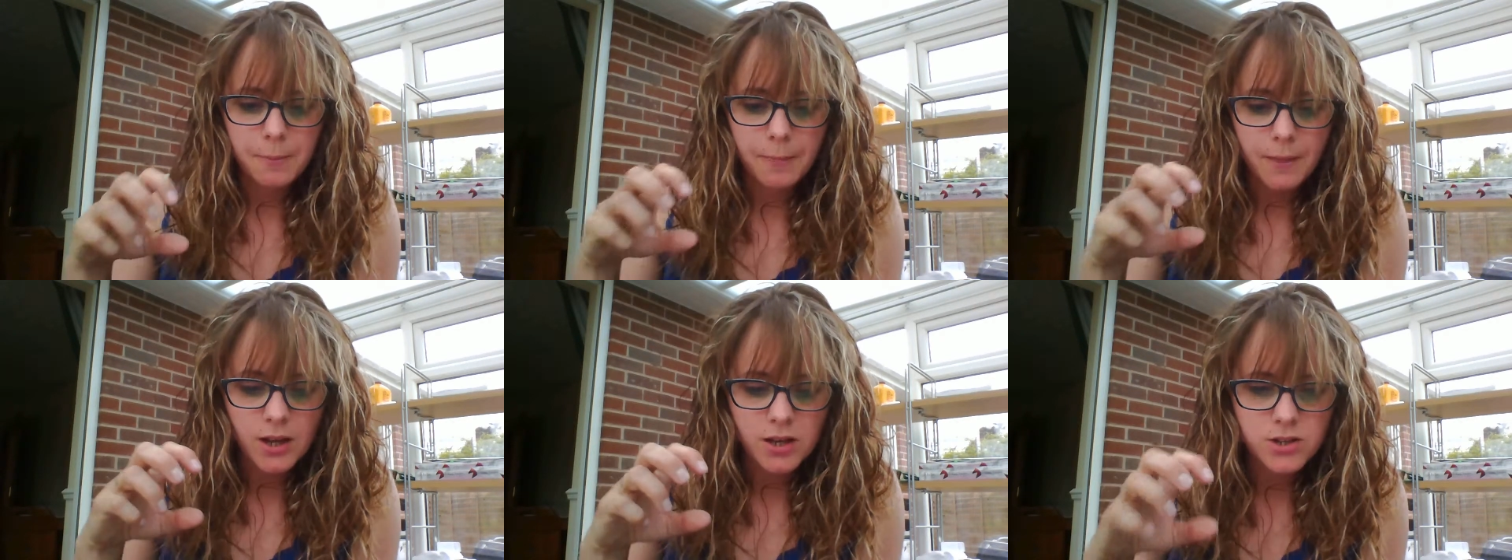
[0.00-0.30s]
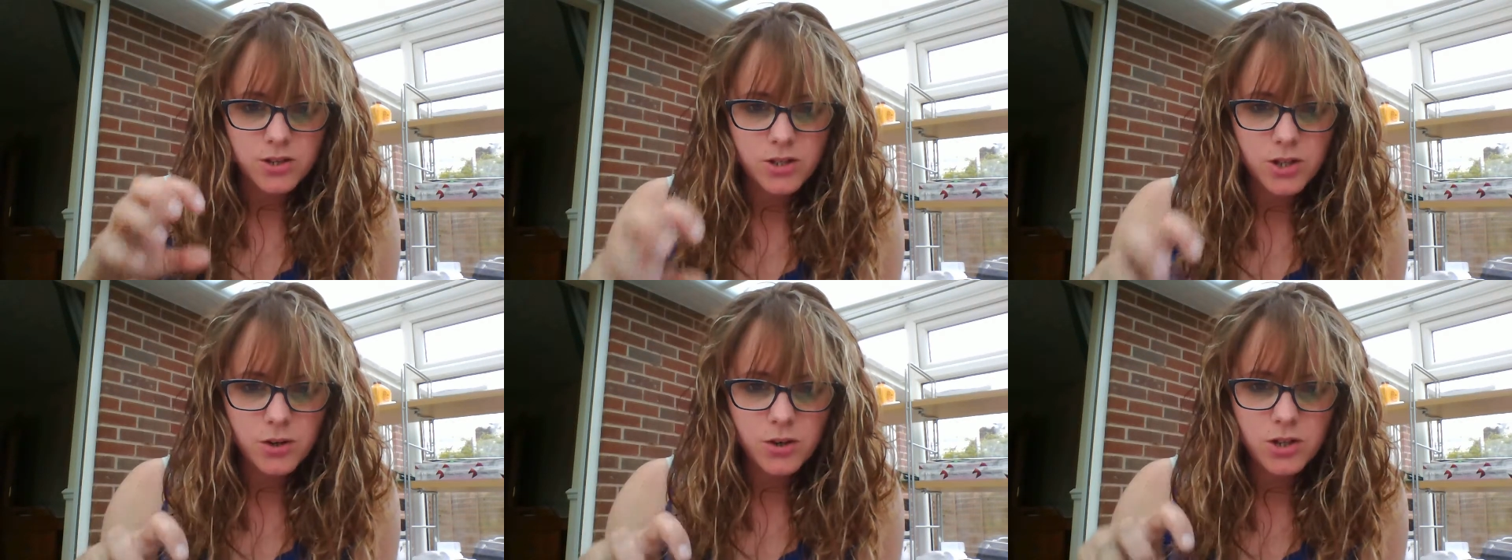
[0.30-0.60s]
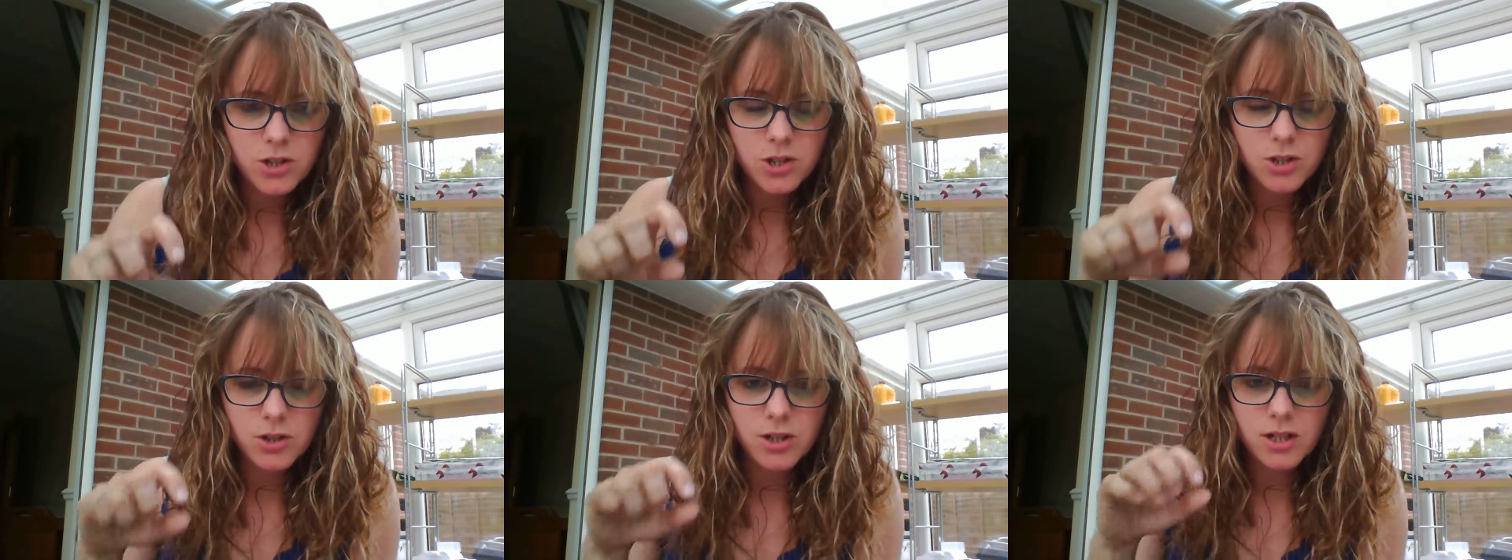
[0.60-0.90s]
As
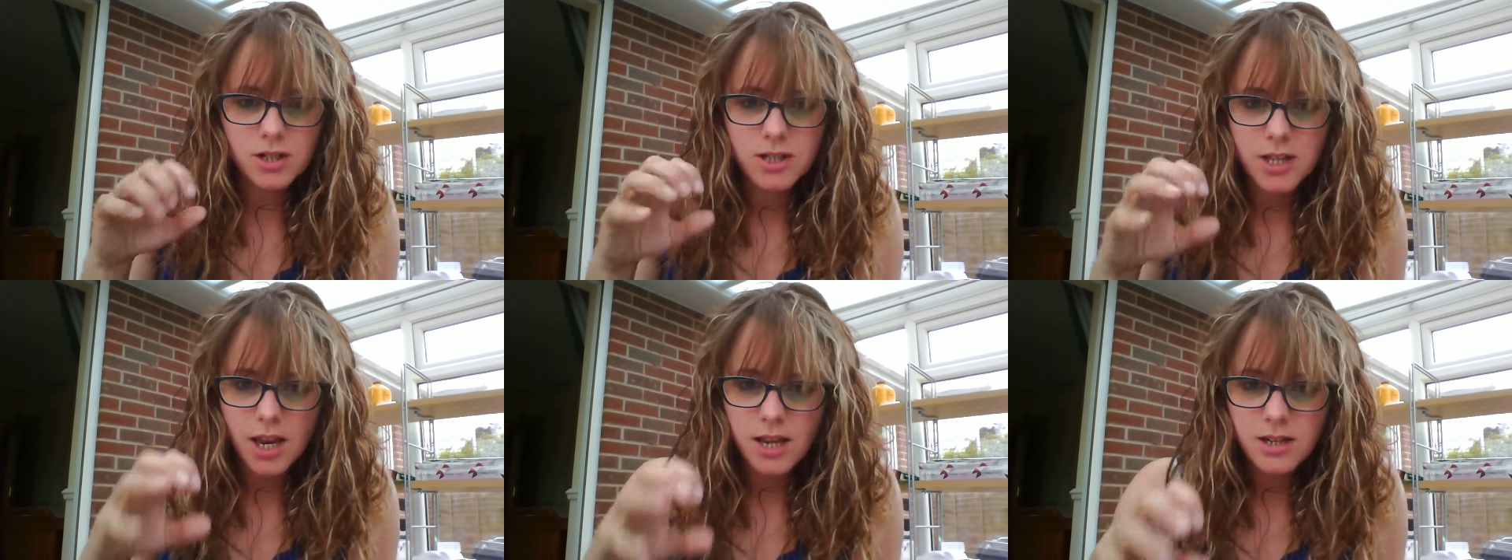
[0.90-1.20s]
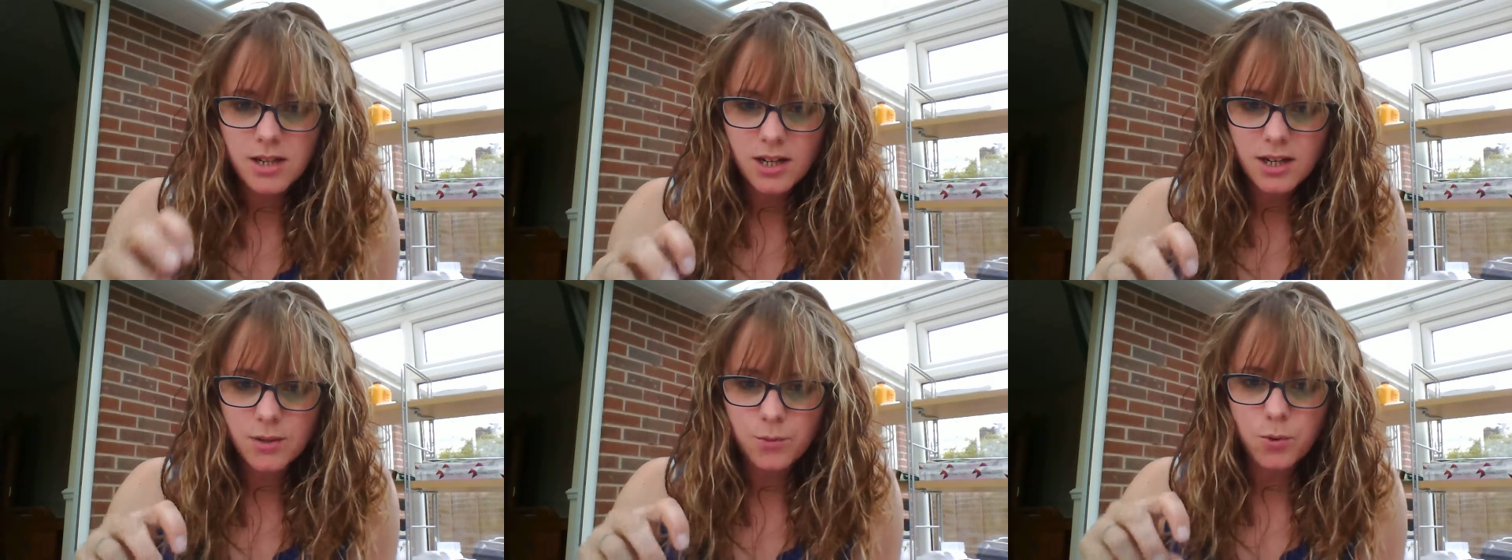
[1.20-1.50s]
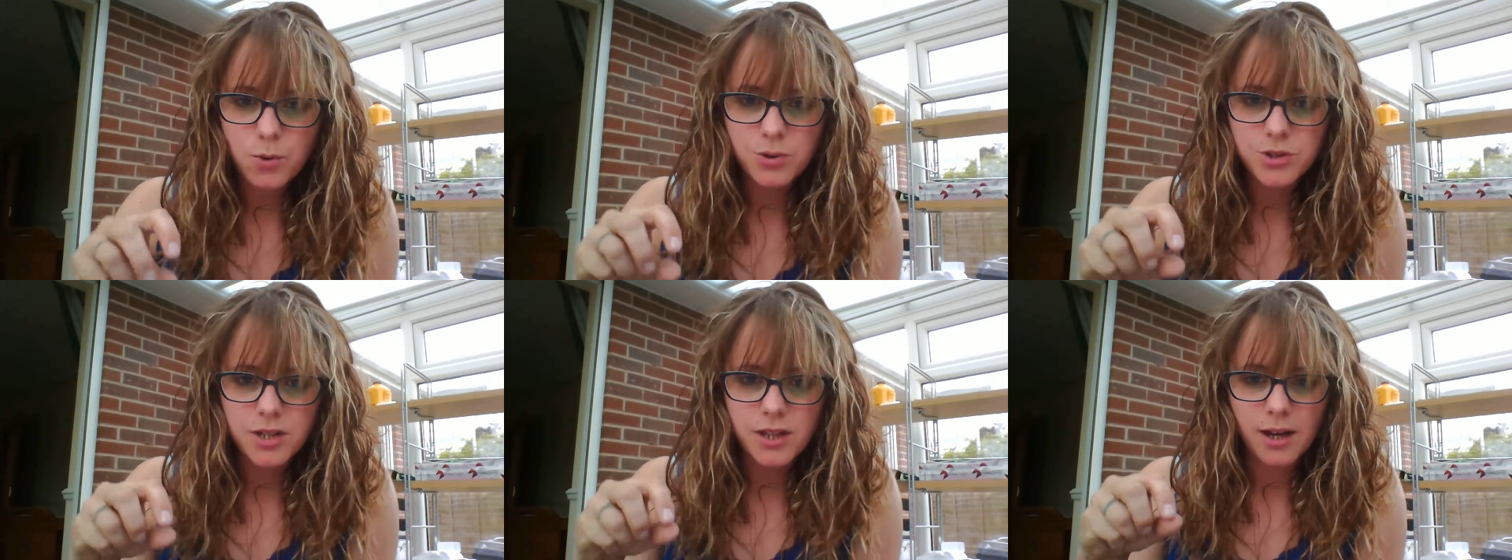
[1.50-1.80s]
soon as you continually
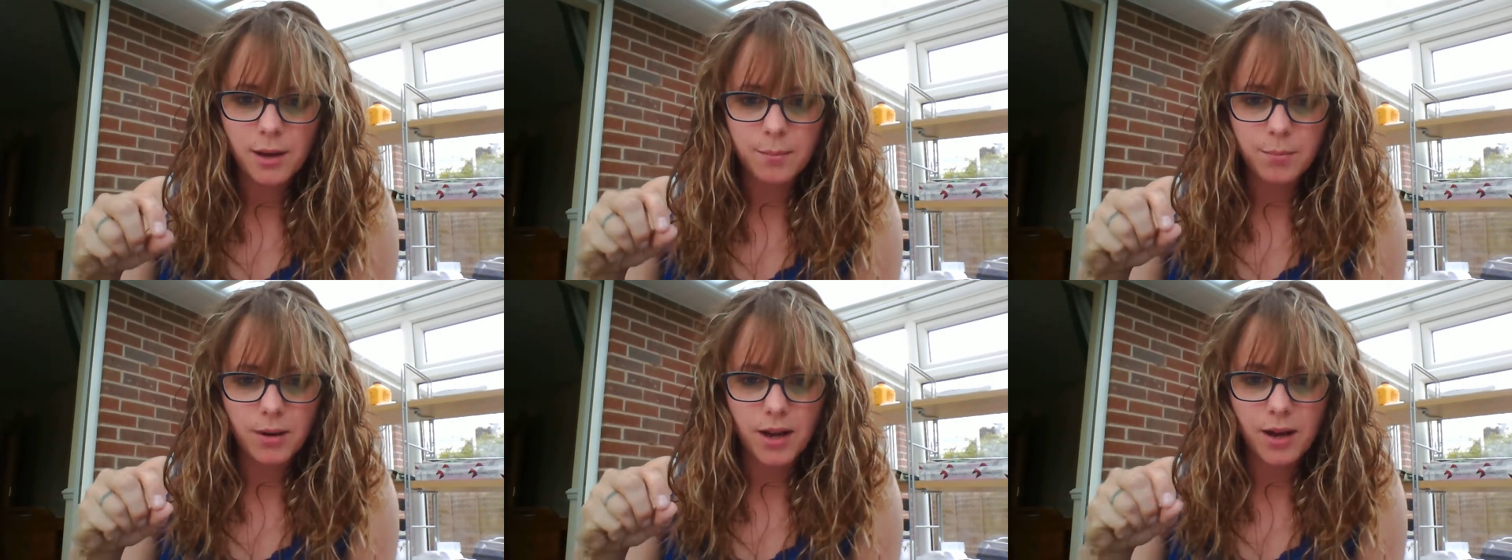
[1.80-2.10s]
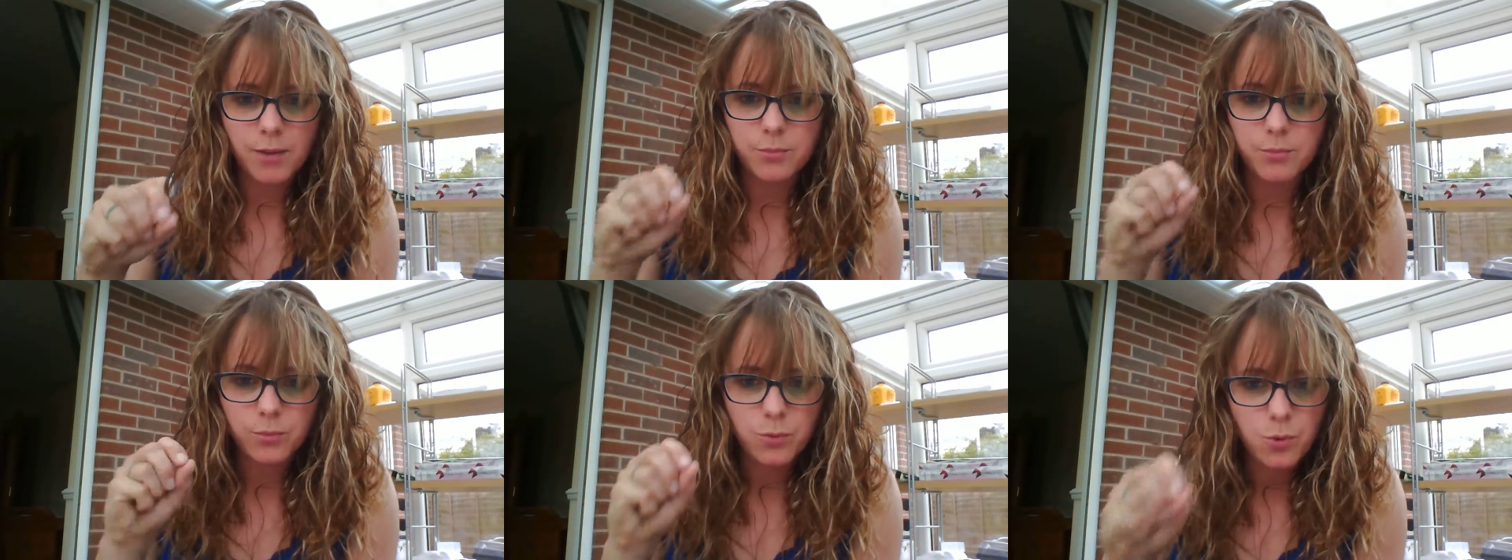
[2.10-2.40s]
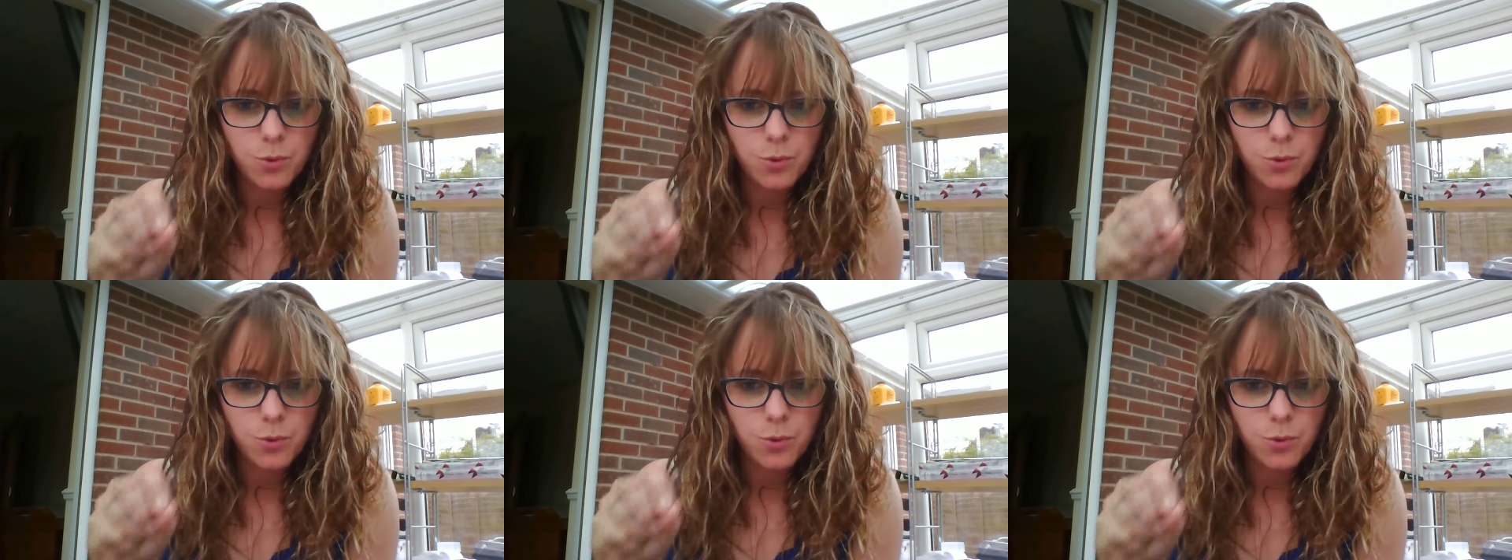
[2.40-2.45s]
water that plant,